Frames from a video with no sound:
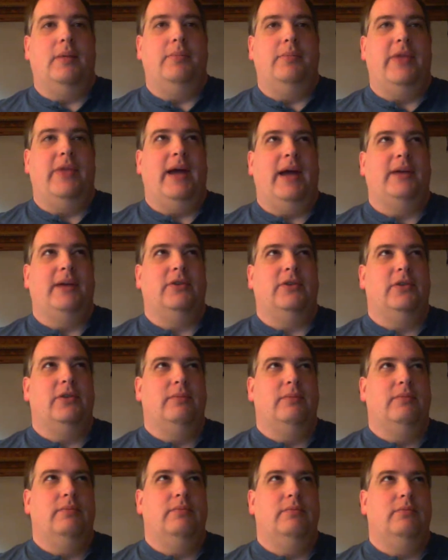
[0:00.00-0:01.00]
that
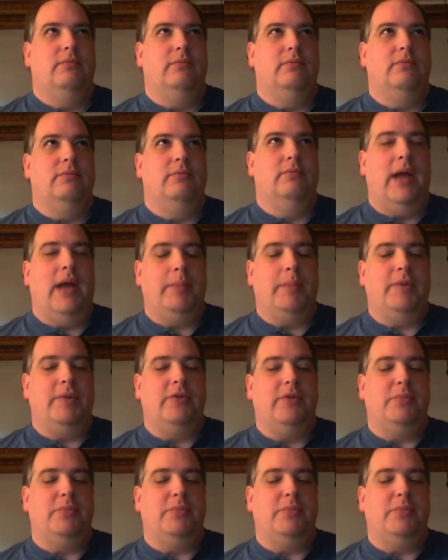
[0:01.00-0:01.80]
happens